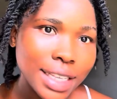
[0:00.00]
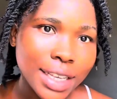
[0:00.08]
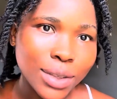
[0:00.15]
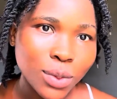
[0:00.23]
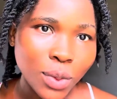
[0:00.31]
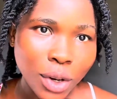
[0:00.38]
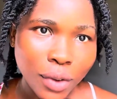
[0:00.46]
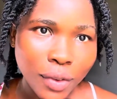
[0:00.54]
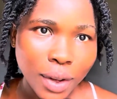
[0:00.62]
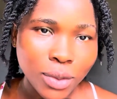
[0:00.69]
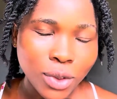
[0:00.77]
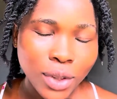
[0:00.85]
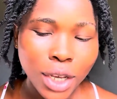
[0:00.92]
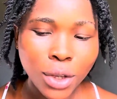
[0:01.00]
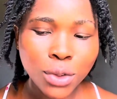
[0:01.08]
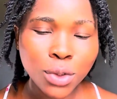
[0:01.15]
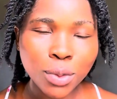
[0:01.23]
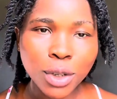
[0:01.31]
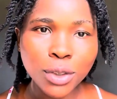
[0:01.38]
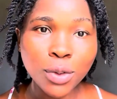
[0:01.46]
is one of them. So thank you
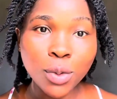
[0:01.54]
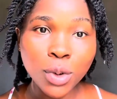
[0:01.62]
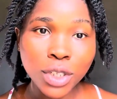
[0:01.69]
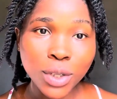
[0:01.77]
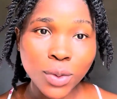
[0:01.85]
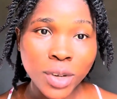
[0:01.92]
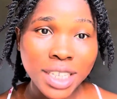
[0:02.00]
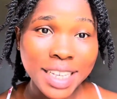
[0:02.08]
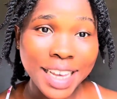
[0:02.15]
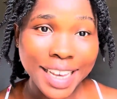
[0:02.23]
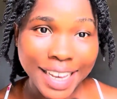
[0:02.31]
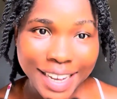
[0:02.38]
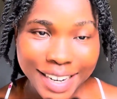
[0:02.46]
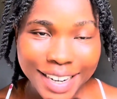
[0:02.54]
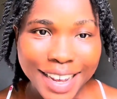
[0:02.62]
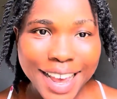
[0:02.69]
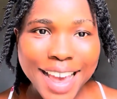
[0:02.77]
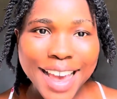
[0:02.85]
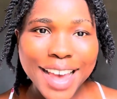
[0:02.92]
so much for watching once again.